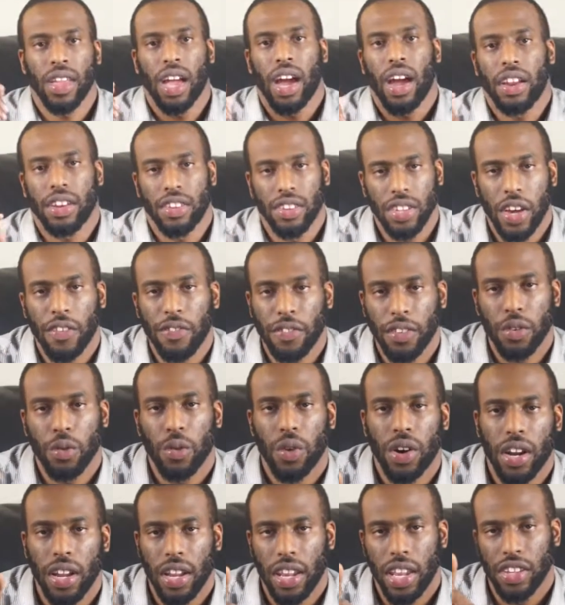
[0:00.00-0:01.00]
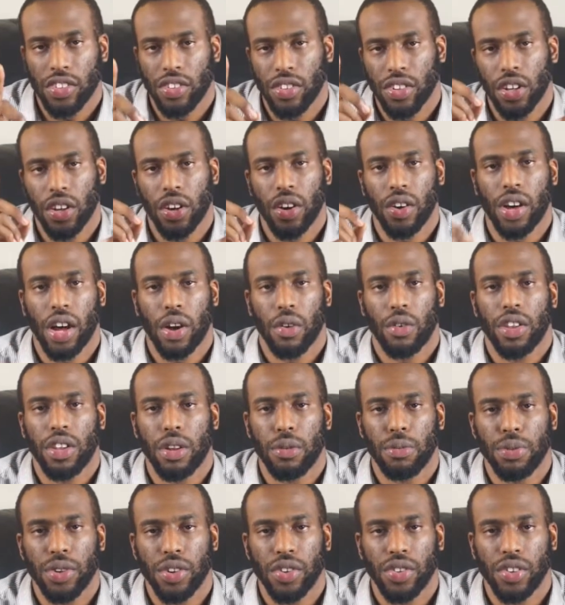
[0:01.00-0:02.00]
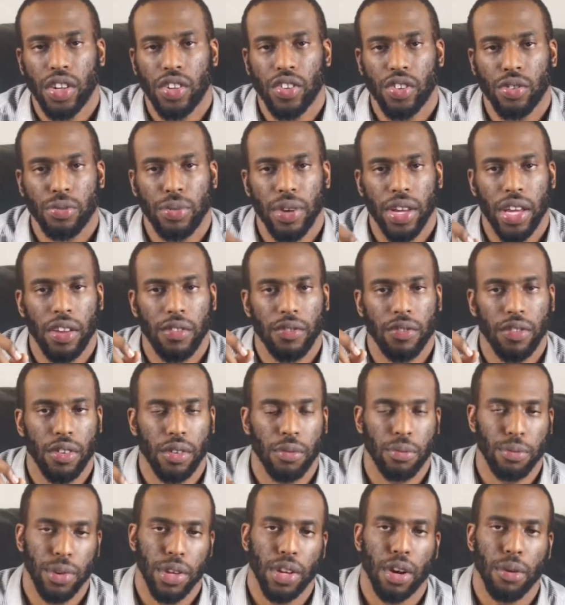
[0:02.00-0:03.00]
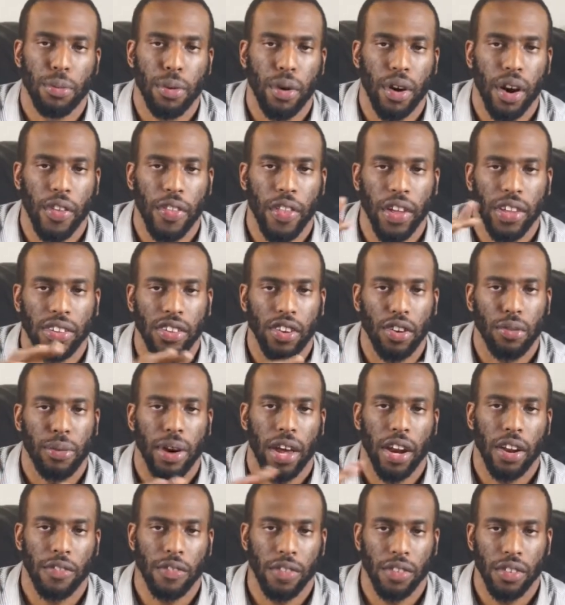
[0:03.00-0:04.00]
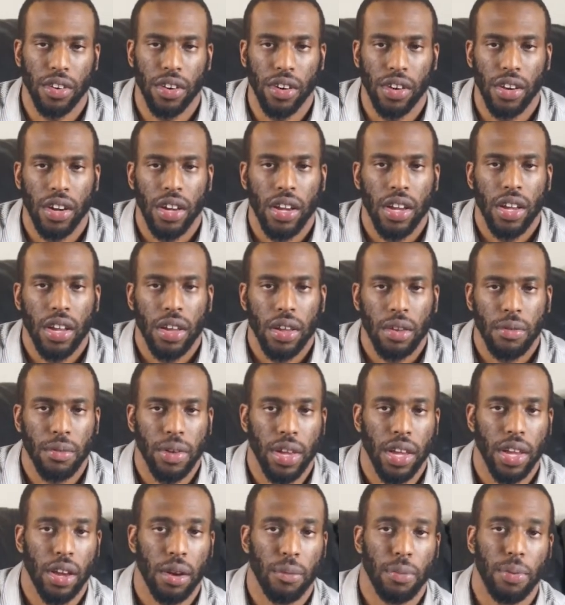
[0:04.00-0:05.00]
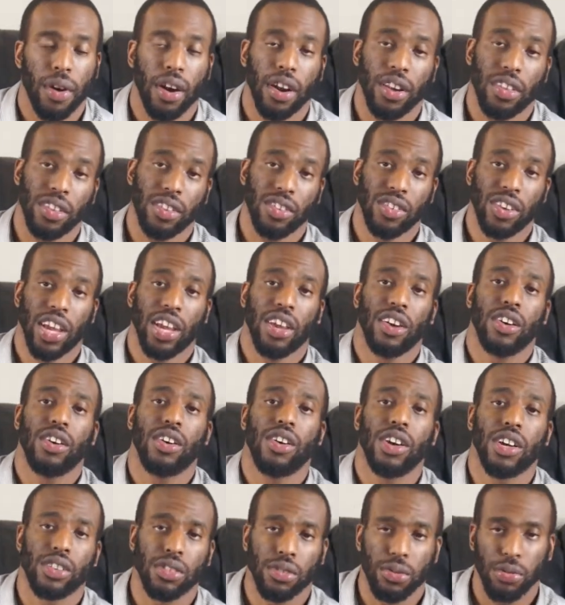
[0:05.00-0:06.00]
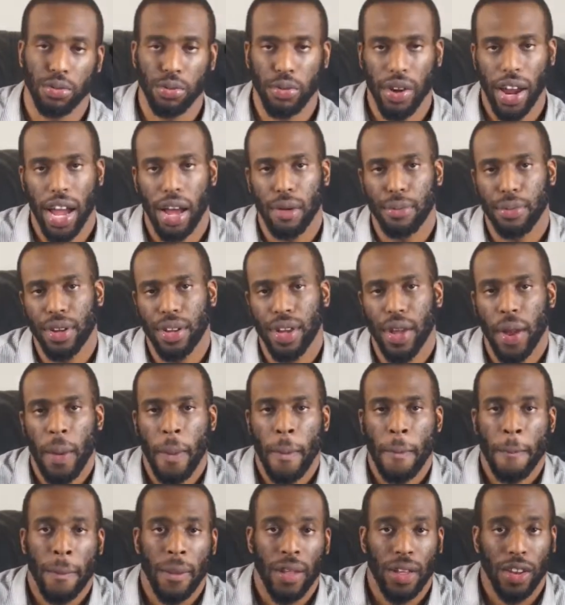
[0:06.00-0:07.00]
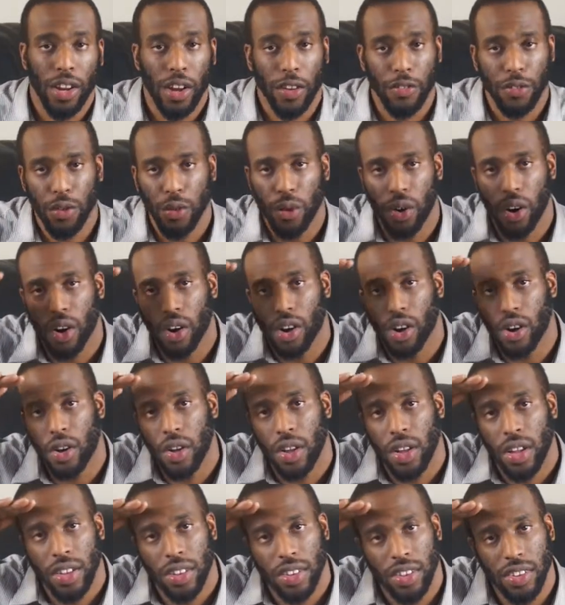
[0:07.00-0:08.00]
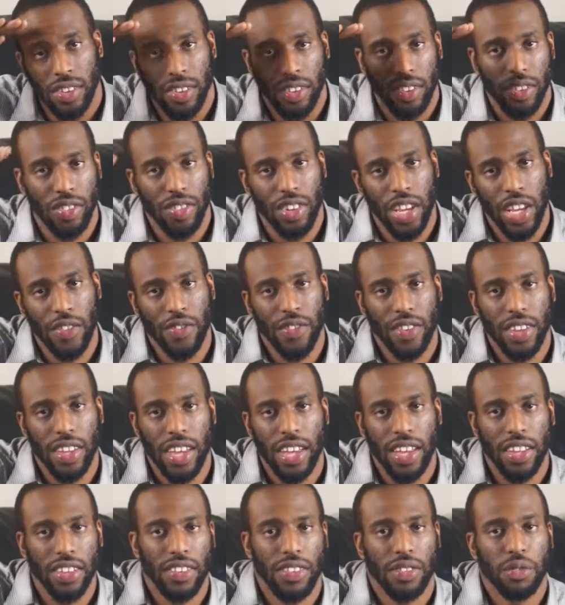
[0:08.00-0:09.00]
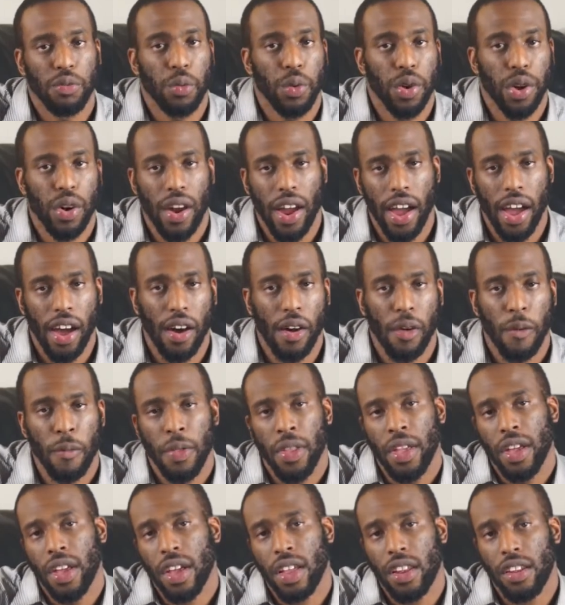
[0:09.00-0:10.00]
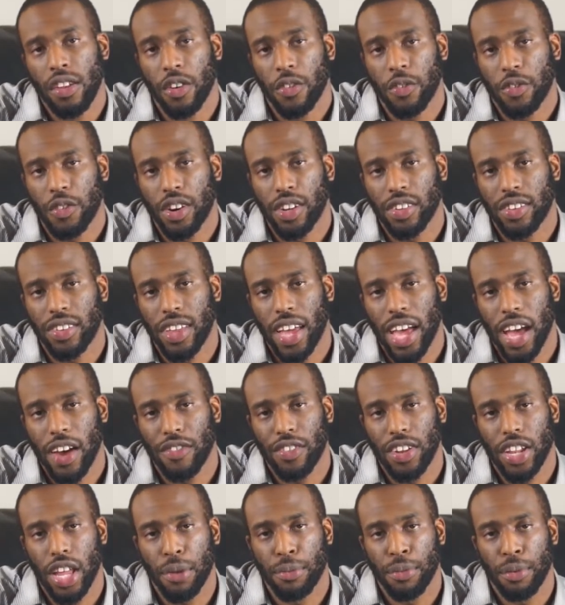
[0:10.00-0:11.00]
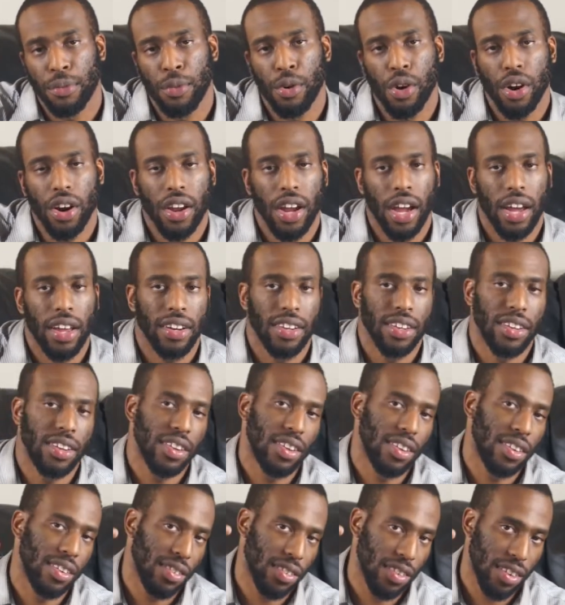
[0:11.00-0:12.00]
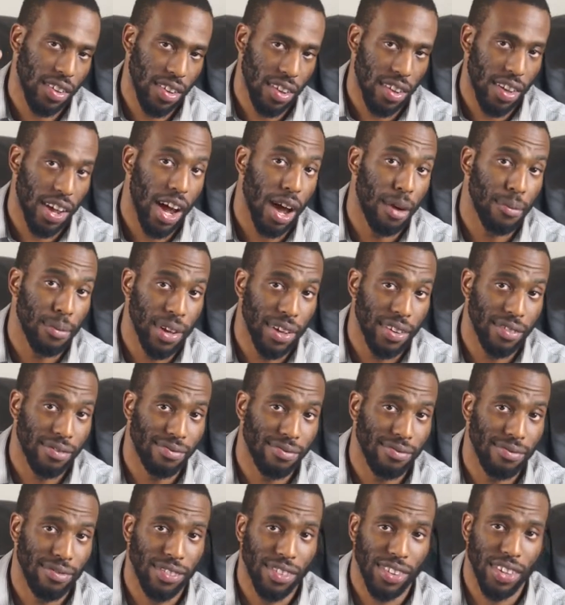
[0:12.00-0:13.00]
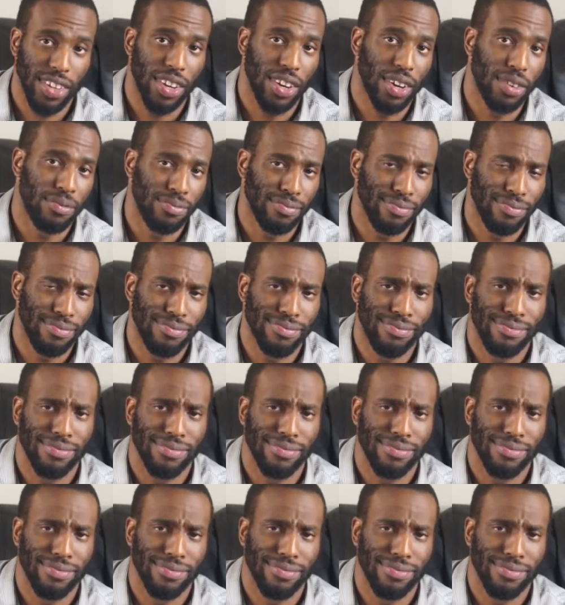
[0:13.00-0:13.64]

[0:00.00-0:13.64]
I definitely want to let you know I really appreciate you, man, for being a part. Thanks, everybody, for being a part of the channel and subscribing. Love you all. This is JVS. We're out. Look for us to have a lot more comment to come.